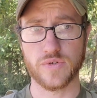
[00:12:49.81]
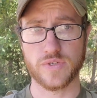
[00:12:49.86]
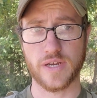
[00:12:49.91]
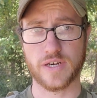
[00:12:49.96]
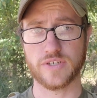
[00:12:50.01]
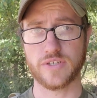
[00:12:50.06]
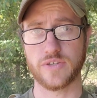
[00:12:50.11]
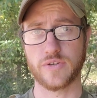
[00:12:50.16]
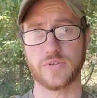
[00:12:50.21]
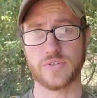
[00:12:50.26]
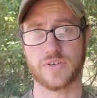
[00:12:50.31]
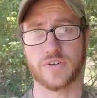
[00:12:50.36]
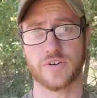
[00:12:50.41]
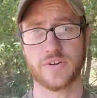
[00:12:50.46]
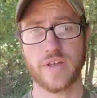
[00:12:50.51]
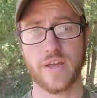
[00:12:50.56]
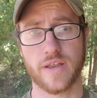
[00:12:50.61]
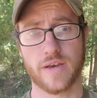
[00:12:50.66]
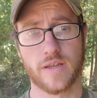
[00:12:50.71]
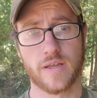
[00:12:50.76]
to actually using your
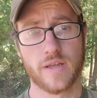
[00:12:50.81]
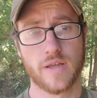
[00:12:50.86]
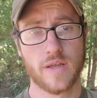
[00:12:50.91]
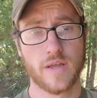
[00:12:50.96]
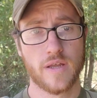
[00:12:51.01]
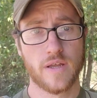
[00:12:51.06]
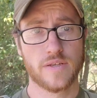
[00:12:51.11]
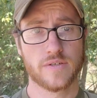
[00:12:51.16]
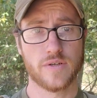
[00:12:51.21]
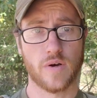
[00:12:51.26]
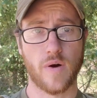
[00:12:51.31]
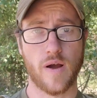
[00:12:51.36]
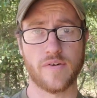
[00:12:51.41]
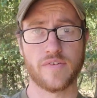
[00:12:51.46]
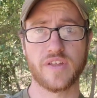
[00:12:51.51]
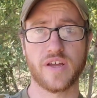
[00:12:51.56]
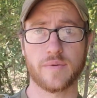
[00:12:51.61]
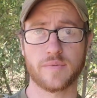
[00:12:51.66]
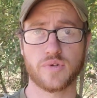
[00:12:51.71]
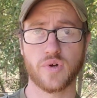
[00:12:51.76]
kit. So
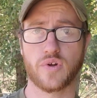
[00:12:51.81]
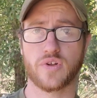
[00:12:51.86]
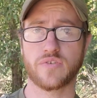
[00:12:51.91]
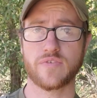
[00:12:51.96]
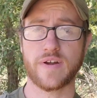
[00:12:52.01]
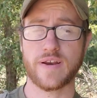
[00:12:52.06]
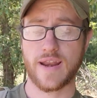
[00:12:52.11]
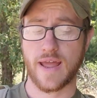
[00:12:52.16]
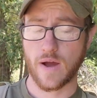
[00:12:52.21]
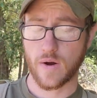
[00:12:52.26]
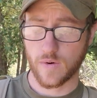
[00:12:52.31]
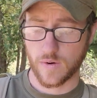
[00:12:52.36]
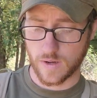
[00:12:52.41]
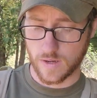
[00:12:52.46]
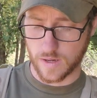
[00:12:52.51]
everything I'm showing you right now